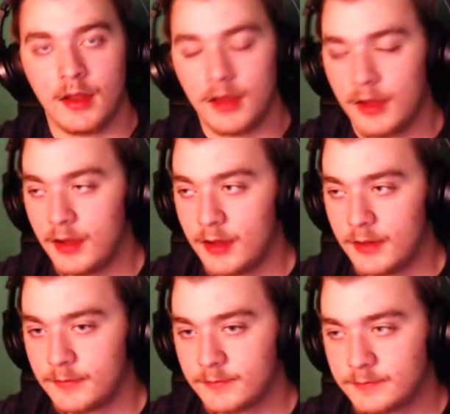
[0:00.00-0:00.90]

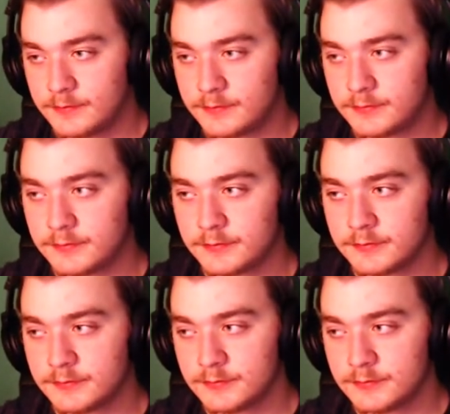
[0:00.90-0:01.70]
(silence)